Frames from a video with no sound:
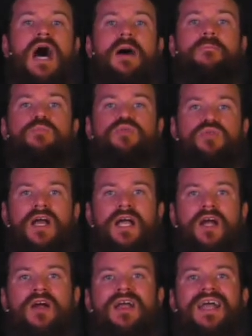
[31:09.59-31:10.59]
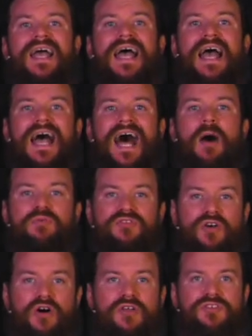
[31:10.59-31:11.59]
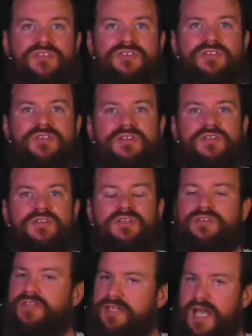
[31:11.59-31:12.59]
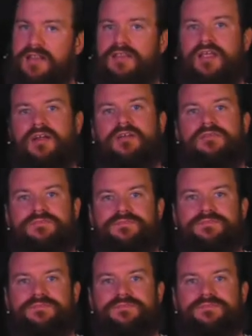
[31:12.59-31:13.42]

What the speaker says: And prayer helps us to get there.